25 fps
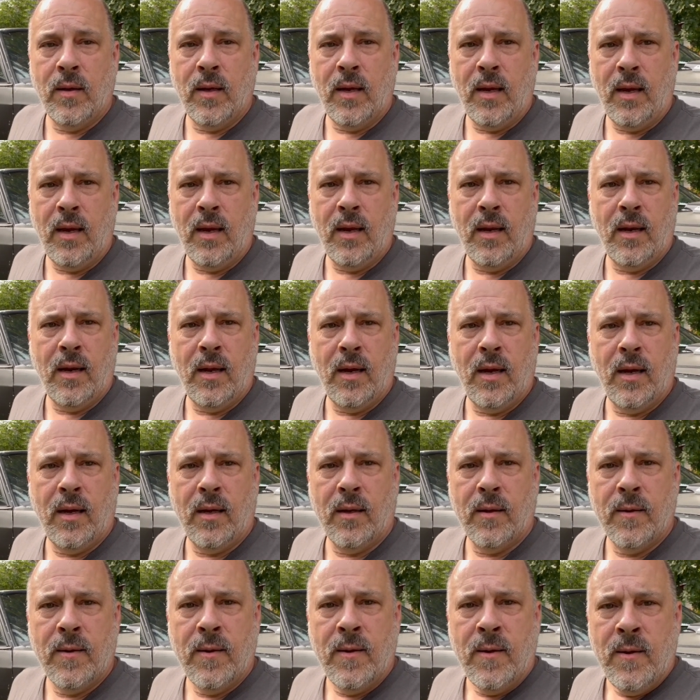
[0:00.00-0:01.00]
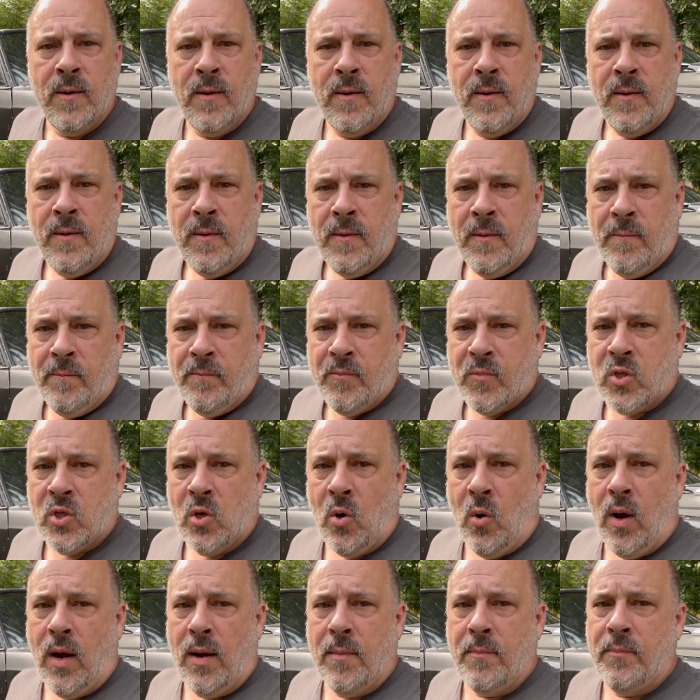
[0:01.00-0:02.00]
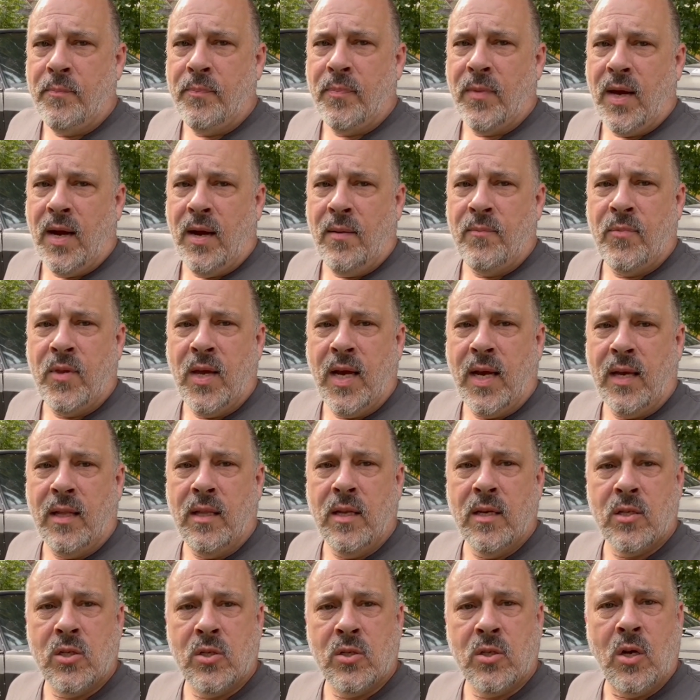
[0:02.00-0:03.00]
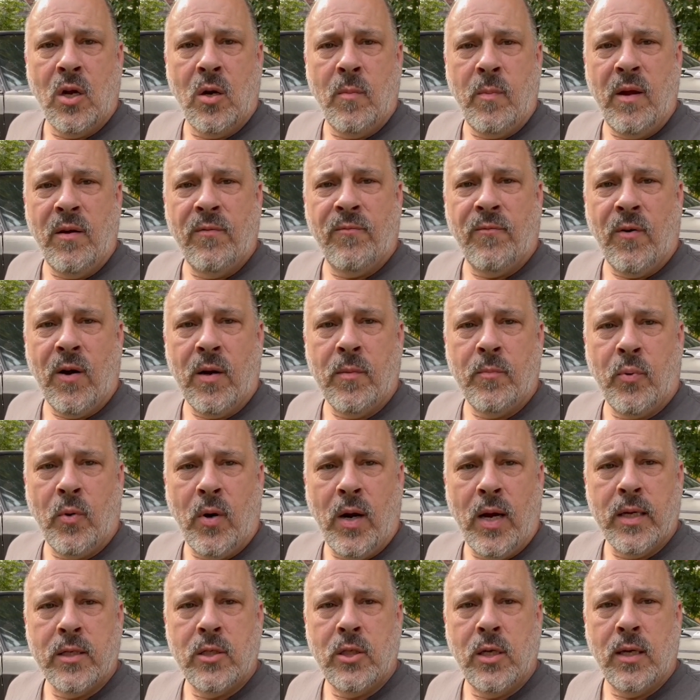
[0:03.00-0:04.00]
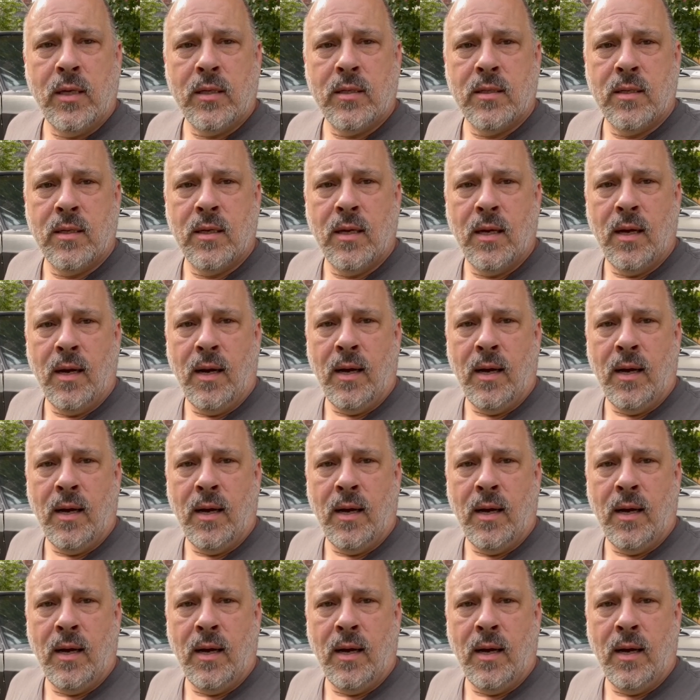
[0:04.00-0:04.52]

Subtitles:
And so I'm thinking this is going to be a fun project.